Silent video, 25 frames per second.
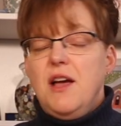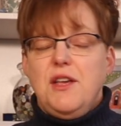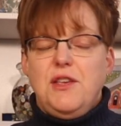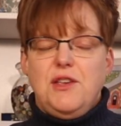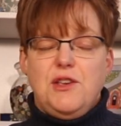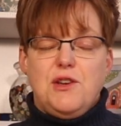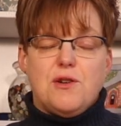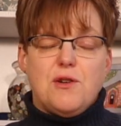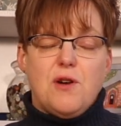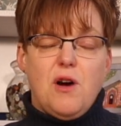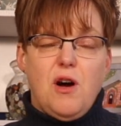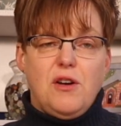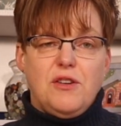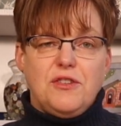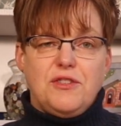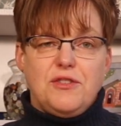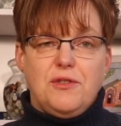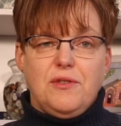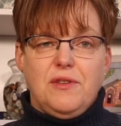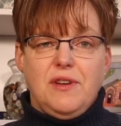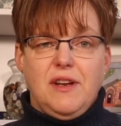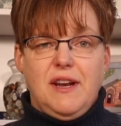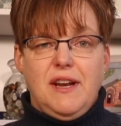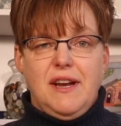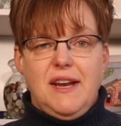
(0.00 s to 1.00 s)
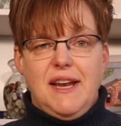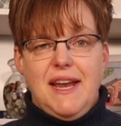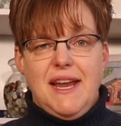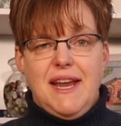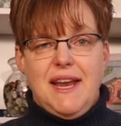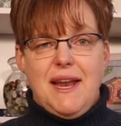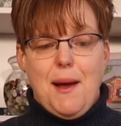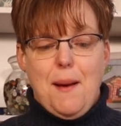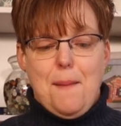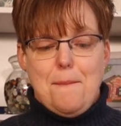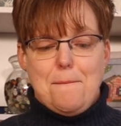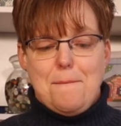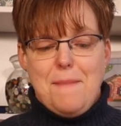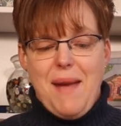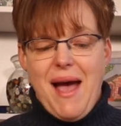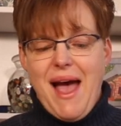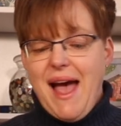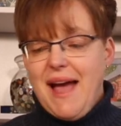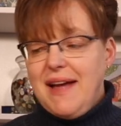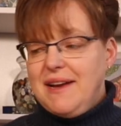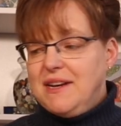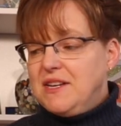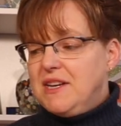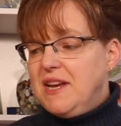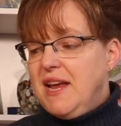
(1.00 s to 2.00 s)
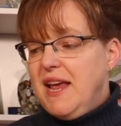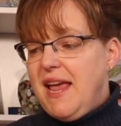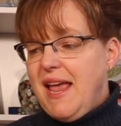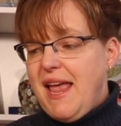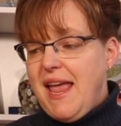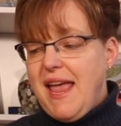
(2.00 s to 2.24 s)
you're also gonna need a mat